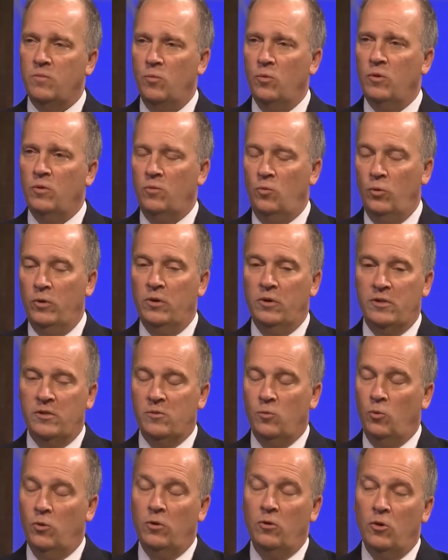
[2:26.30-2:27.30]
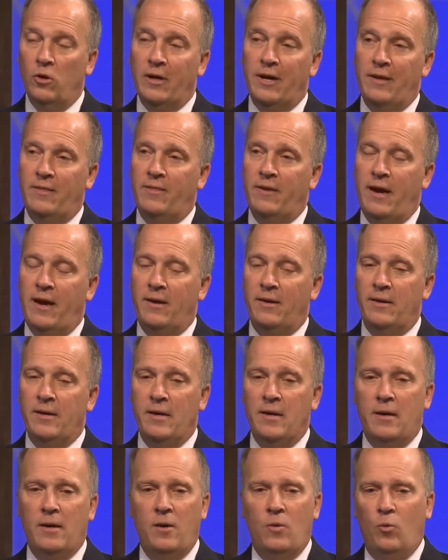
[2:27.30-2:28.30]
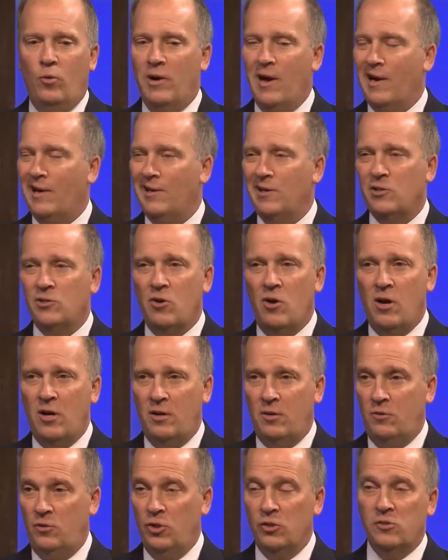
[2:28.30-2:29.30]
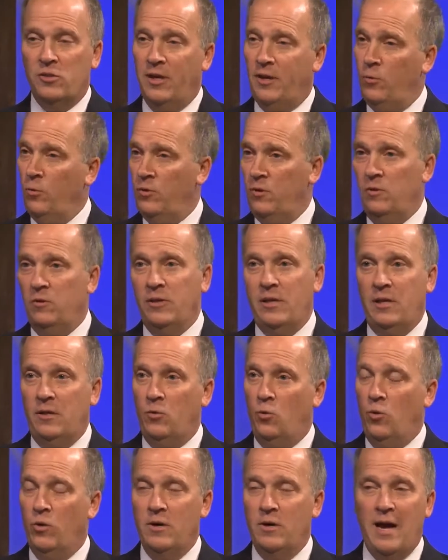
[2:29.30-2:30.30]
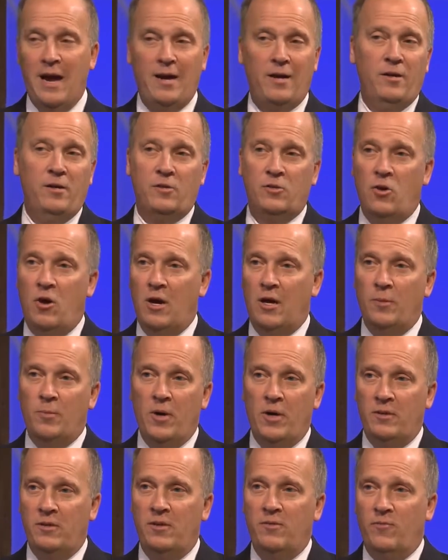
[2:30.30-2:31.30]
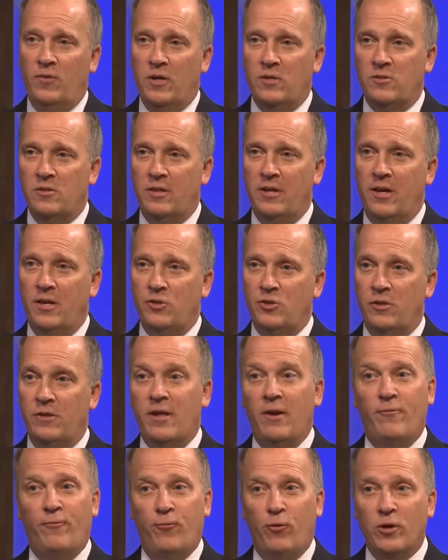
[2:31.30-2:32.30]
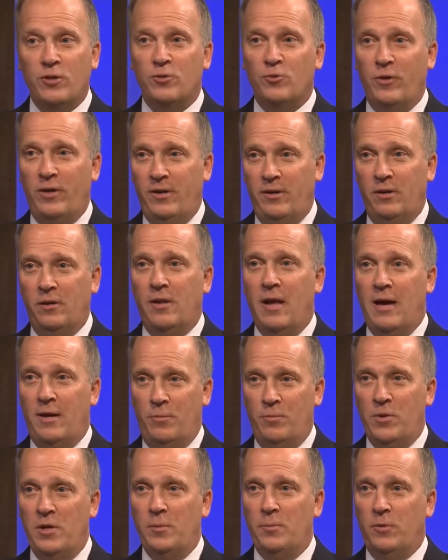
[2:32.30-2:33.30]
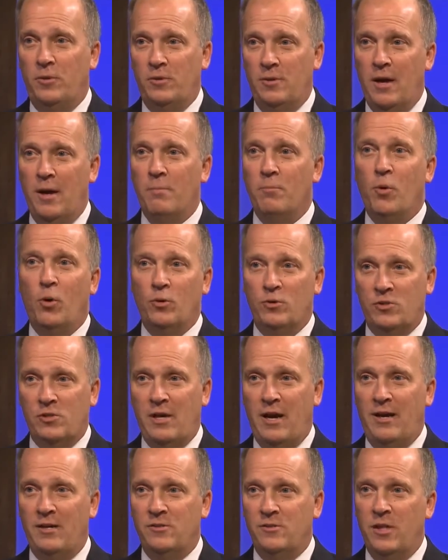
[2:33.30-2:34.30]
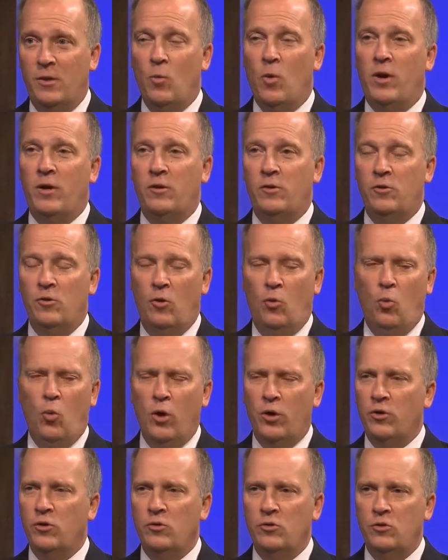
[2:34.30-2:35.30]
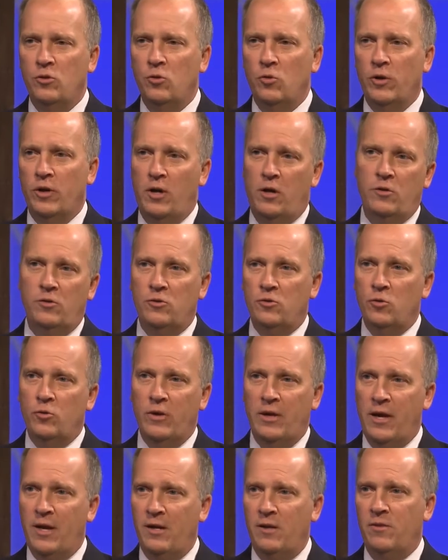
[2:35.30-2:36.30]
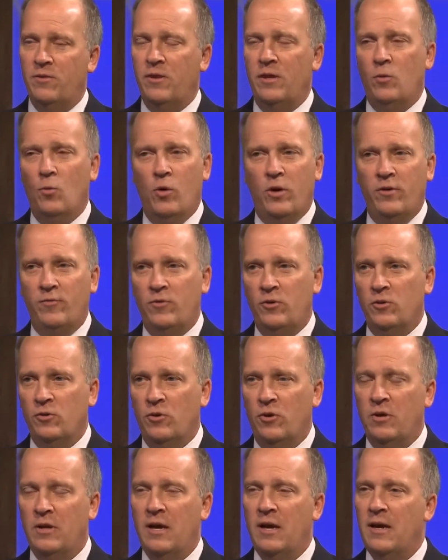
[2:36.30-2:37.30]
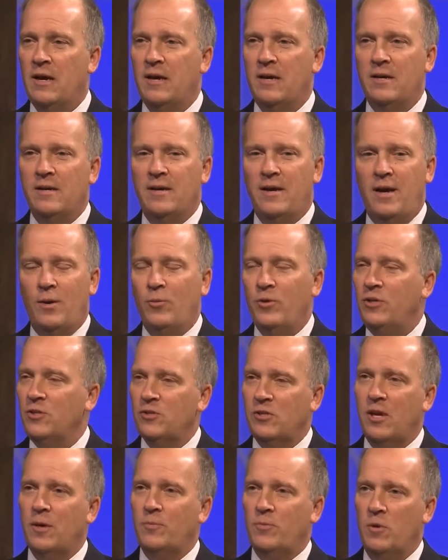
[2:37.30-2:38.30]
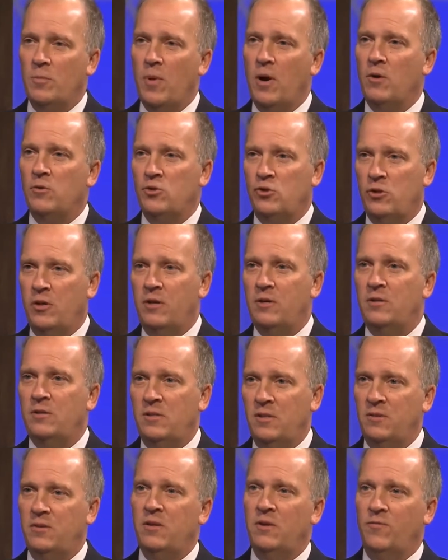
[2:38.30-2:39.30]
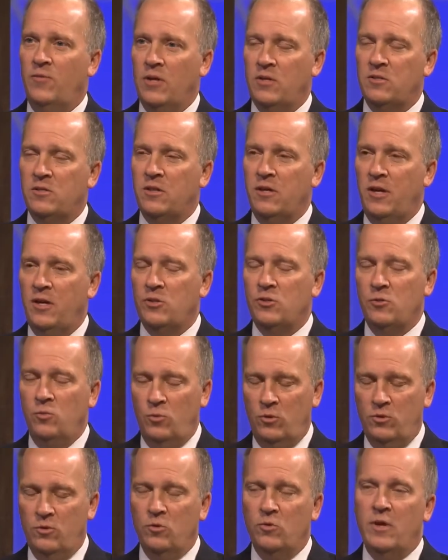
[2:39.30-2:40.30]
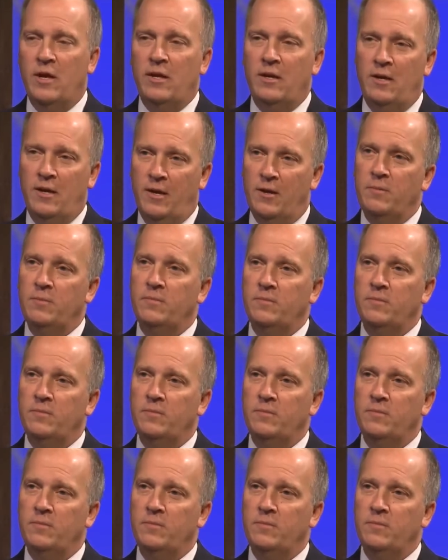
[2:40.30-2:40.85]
we'll look at that. We're not going to talk, just like with the leak, we're not going to talk about the investigation. And that frustrated a lot of people on both sides. They wanted to know, what are you doing? Are you doing anything? What have you learned? And we just kept our mouth shut and did the investigation, and we'll do that again.